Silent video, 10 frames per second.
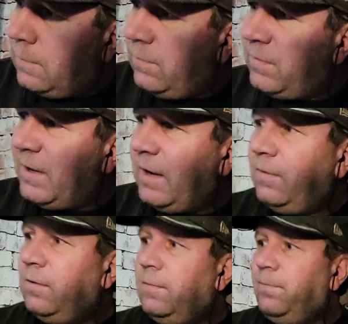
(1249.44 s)

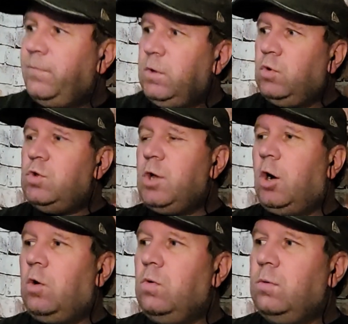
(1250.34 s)
Then you
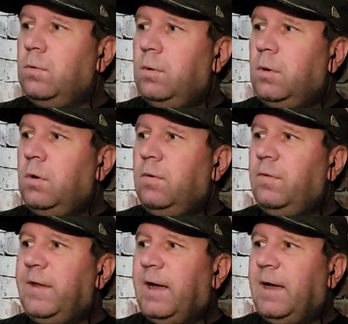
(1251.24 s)
know
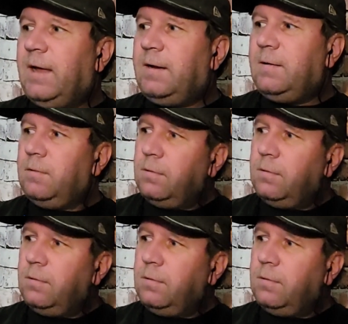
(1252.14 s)
that